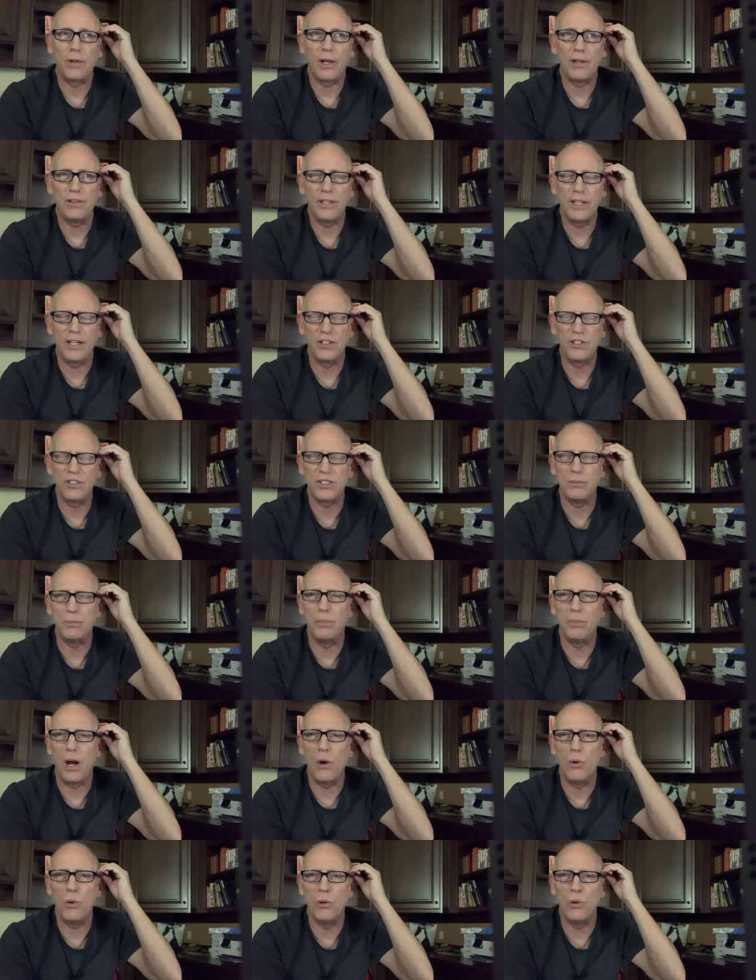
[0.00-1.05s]
I think it's the
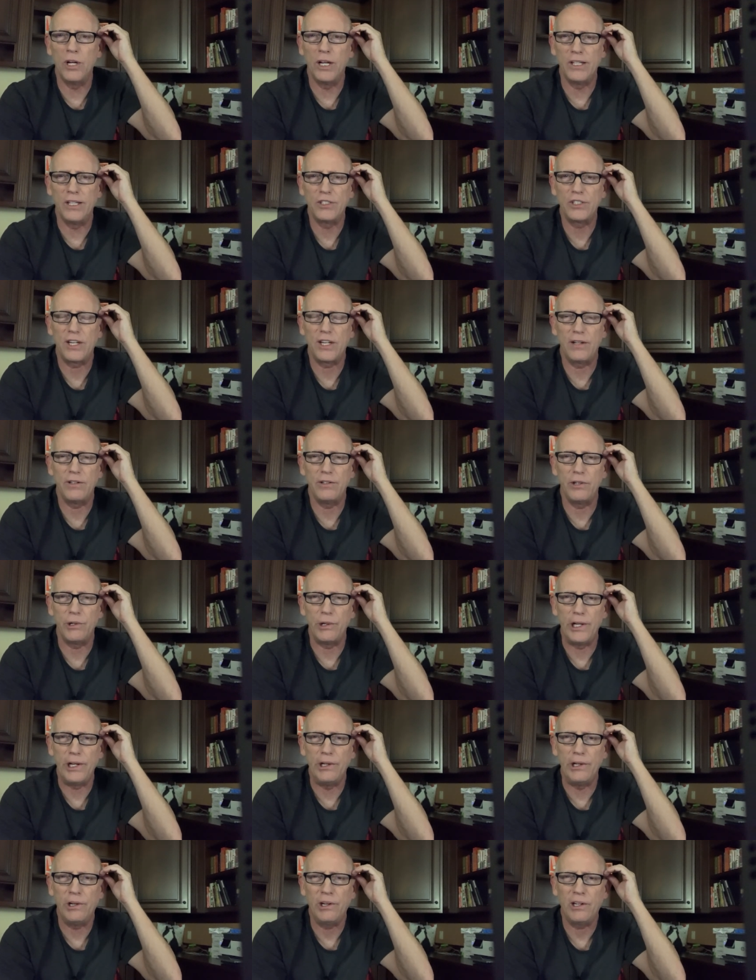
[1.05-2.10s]
bone instead of your
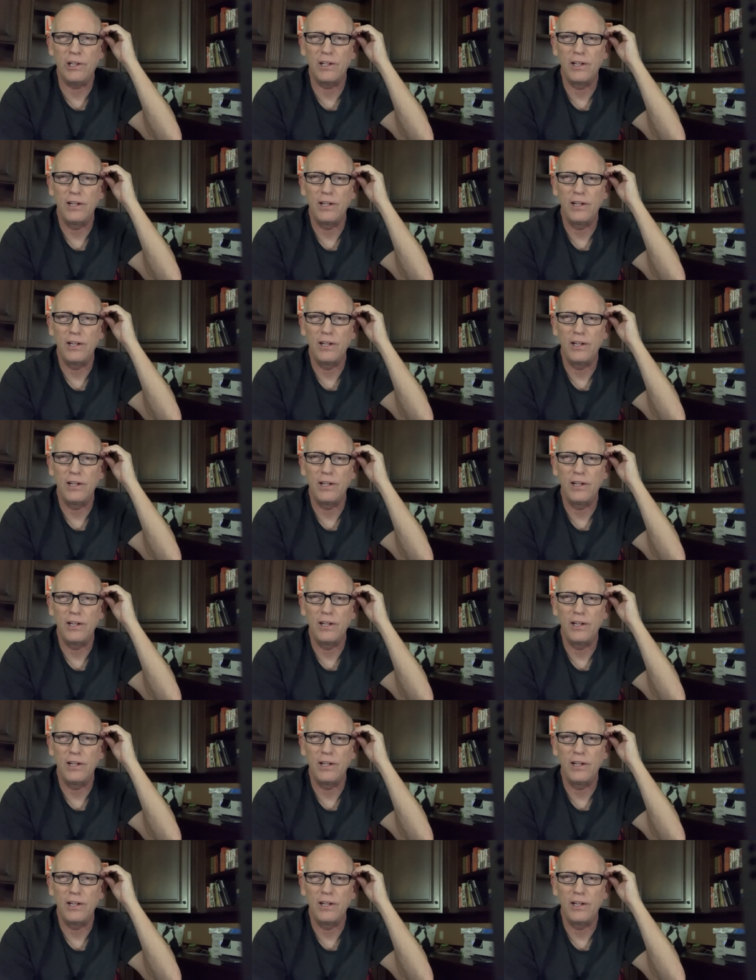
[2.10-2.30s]
ear?